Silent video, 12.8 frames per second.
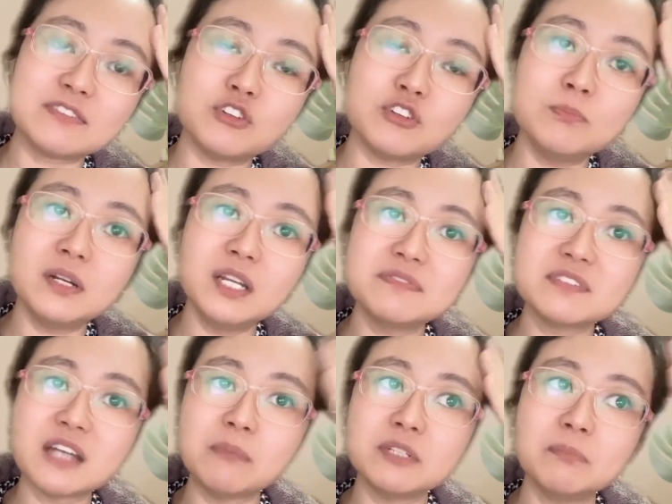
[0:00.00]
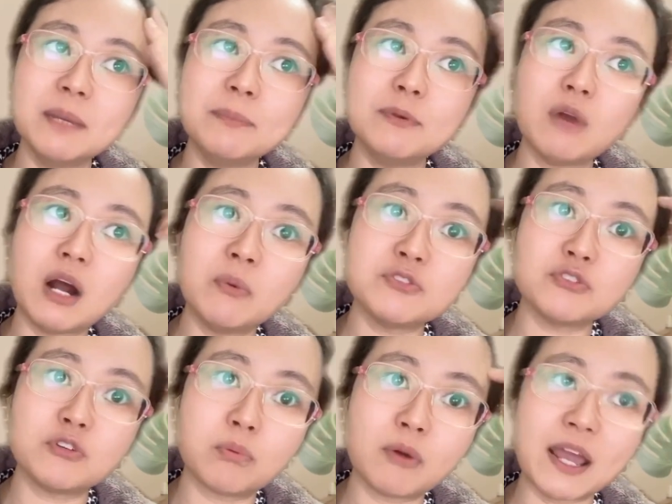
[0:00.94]
so you believe something may be wrong with
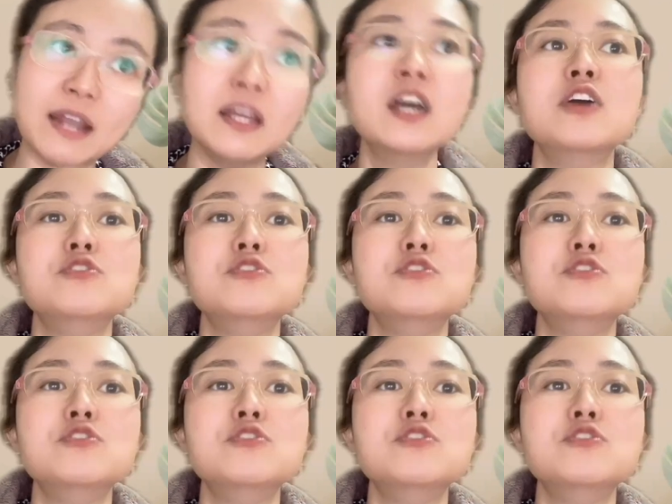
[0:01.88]
your brain,